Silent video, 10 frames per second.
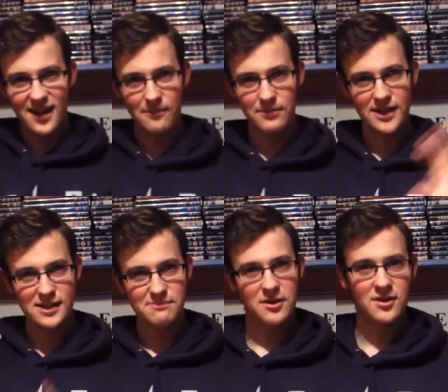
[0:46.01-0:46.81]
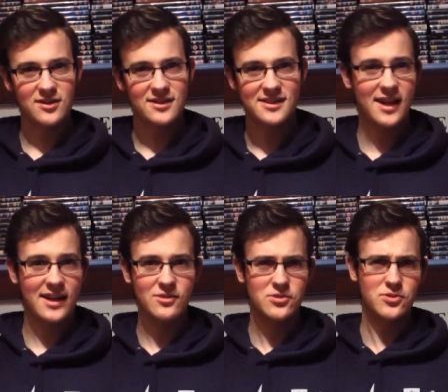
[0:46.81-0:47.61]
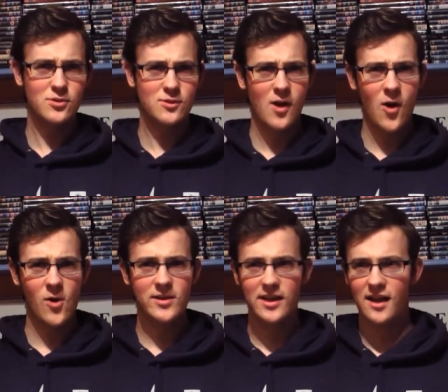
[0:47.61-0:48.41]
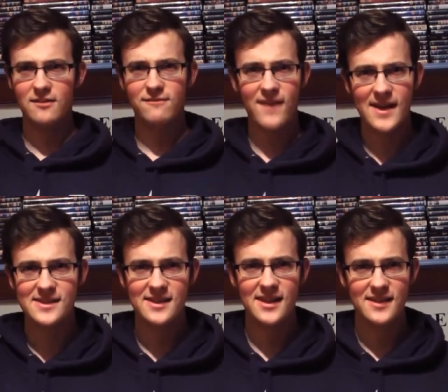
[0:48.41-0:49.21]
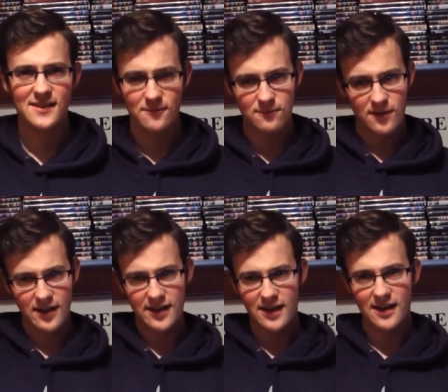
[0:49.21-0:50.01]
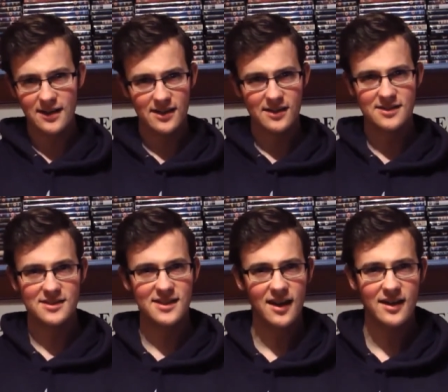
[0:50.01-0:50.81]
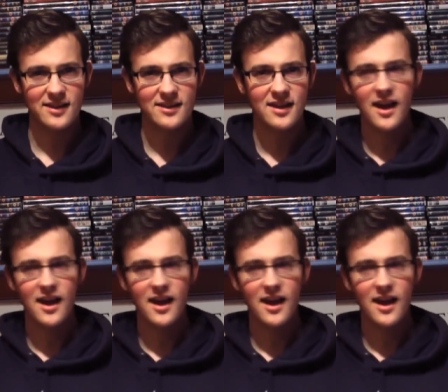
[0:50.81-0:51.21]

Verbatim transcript: a police box and it was all odd and fascinating for like a young child